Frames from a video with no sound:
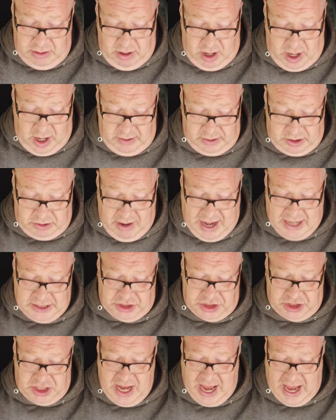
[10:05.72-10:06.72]

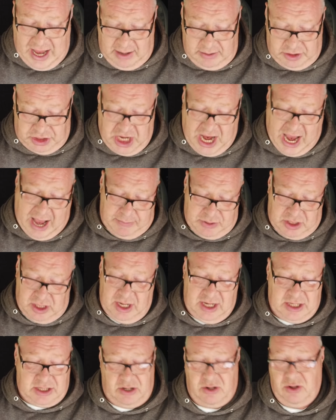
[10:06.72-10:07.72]

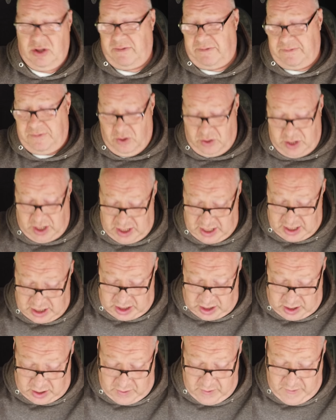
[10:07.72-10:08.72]
Shapps, he's another fucking
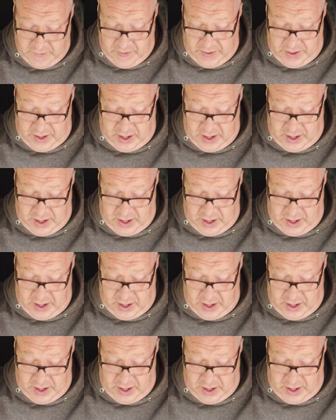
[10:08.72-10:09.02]
idiot.